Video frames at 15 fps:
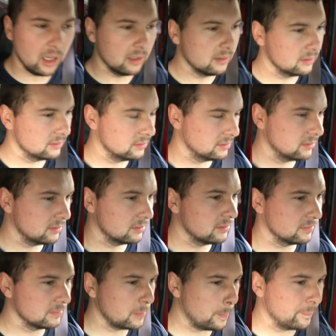You did hook off
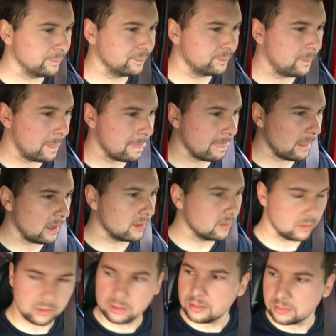the line. As soon as the
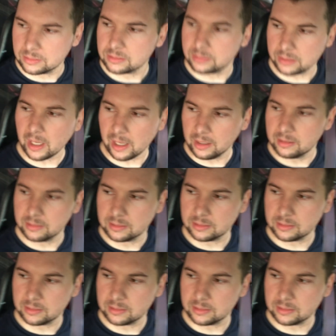boost hit, you were just...